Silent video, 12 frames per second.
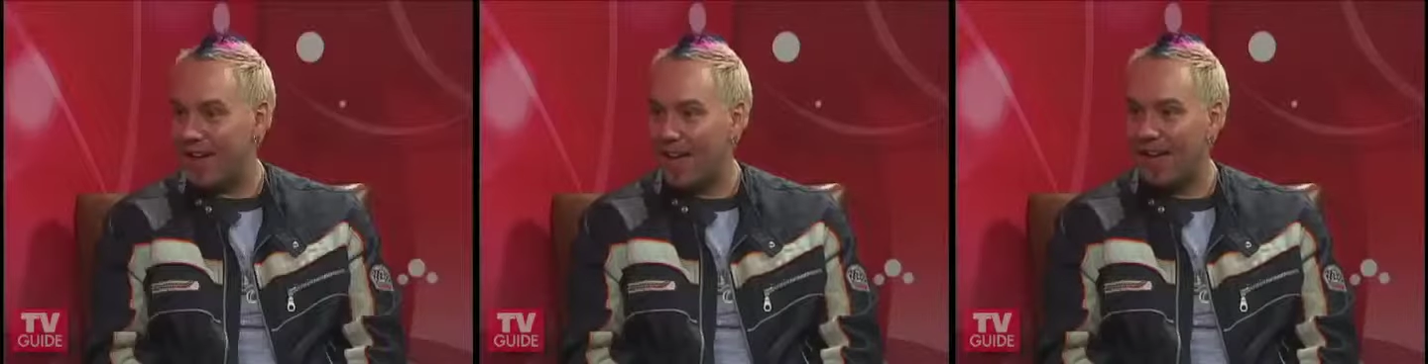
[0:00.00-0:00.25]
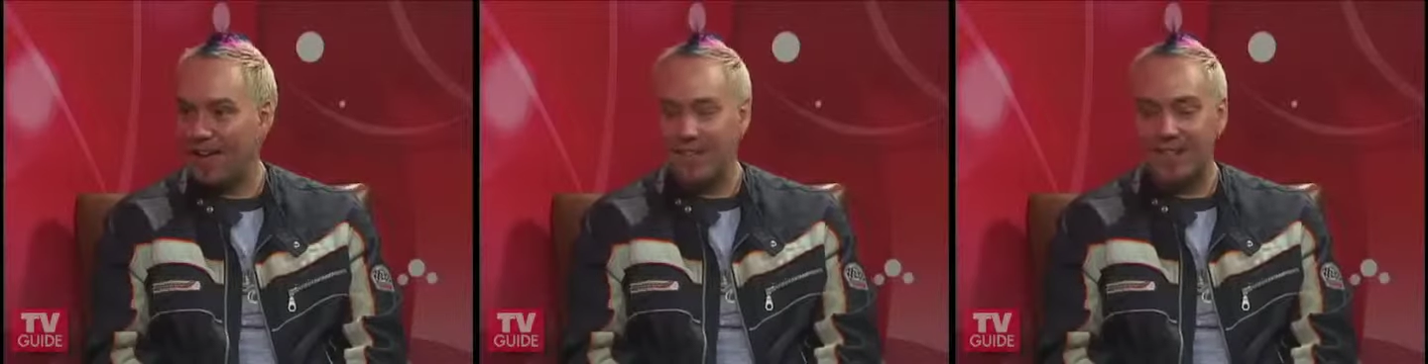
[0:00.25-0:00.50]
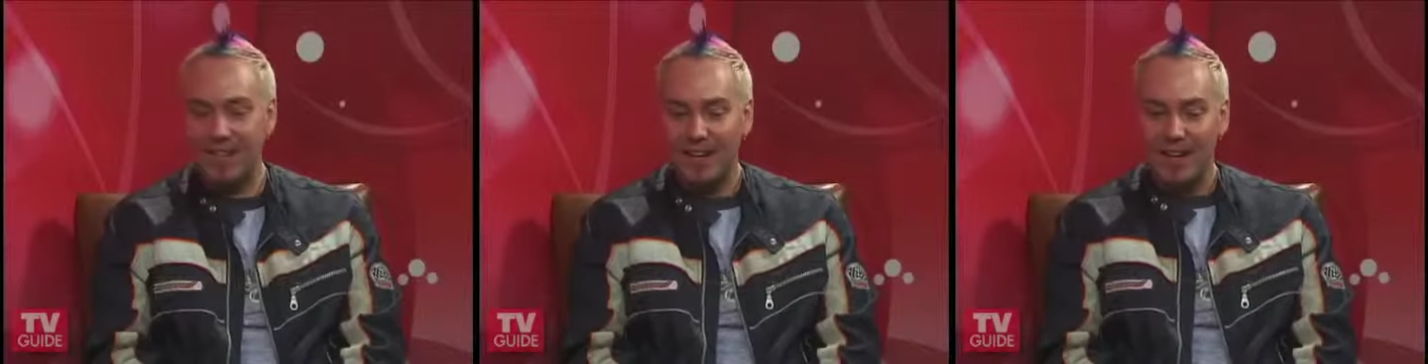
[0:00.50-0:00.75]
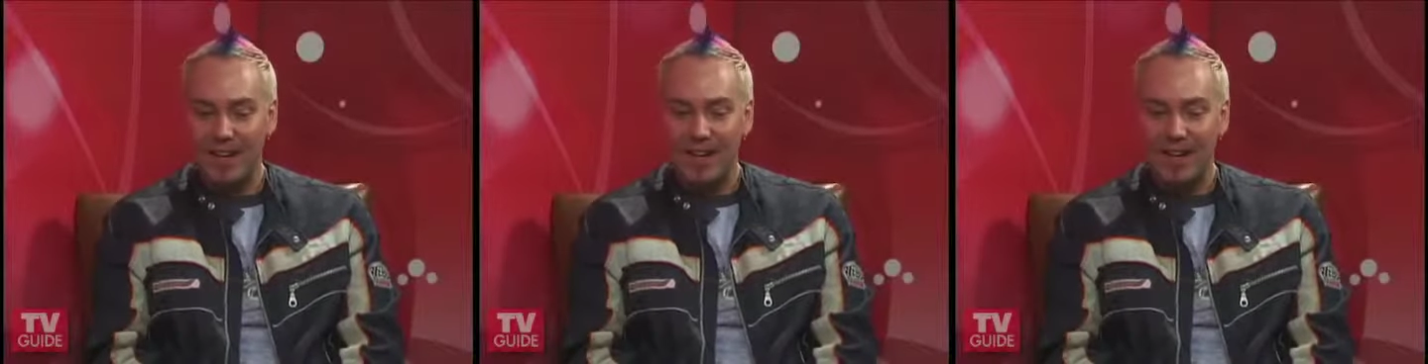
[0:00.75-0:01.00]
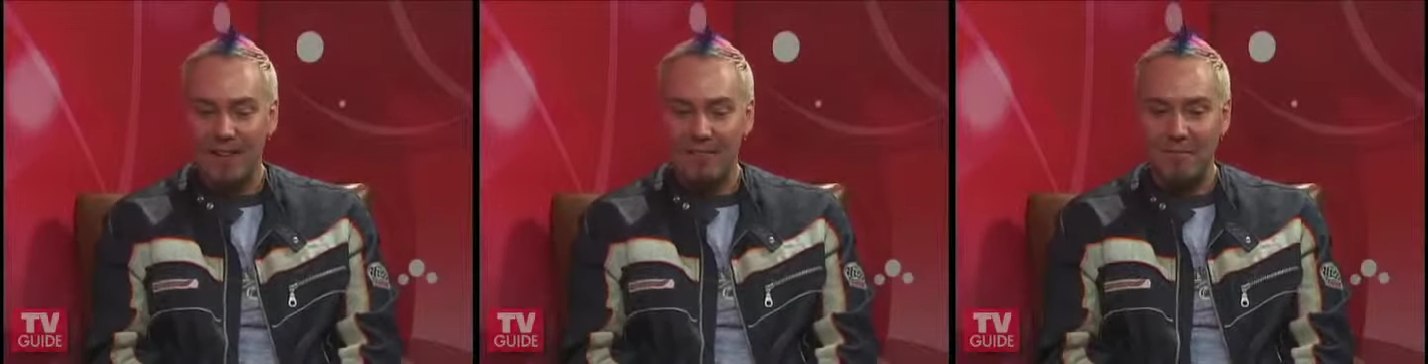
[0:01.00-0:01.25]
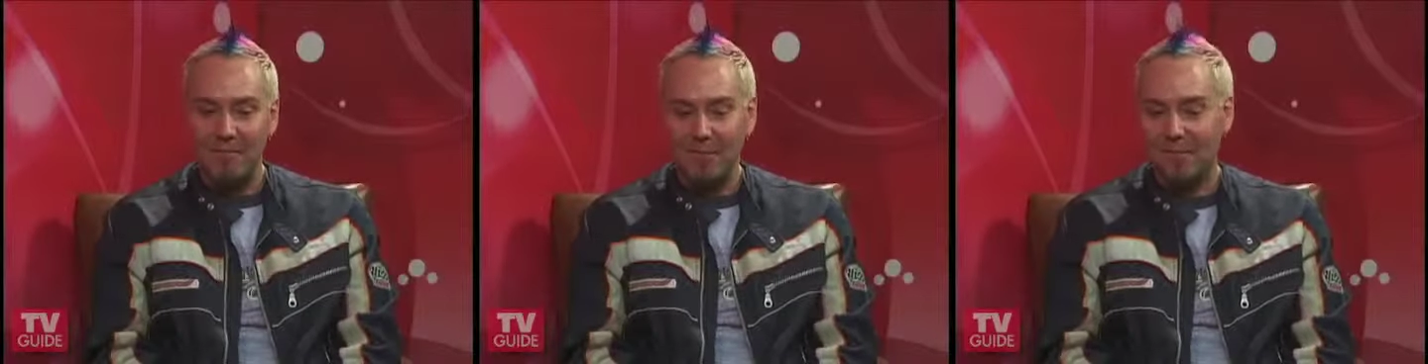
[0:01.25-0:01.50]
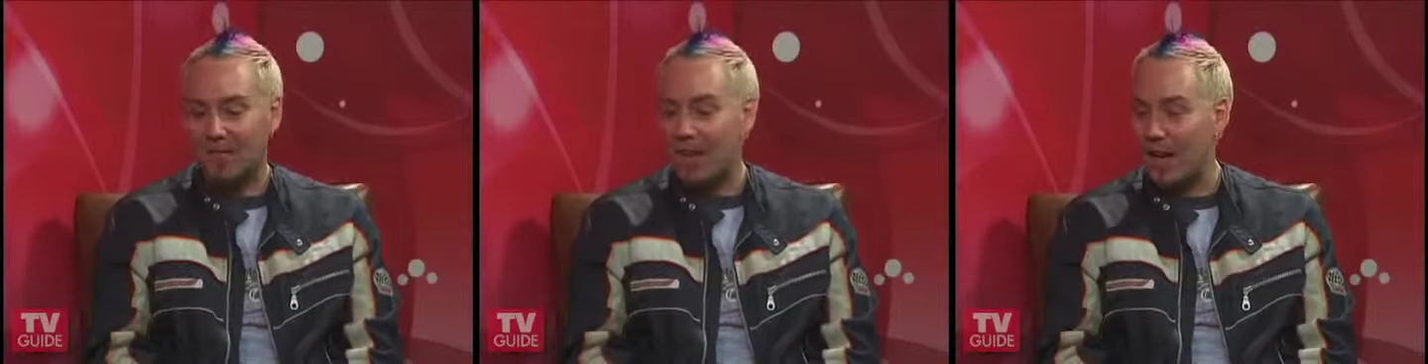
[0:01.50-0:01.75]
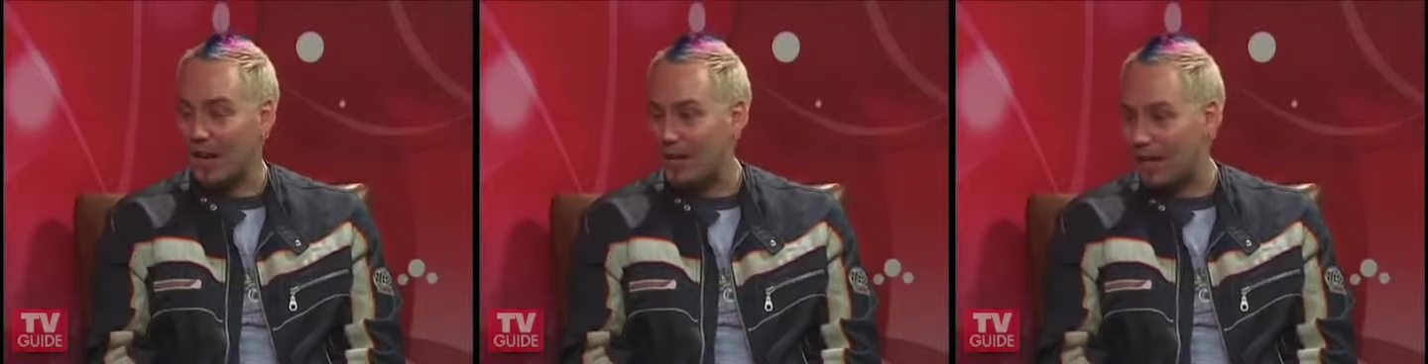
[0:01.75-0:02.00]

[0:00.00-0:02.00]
and decided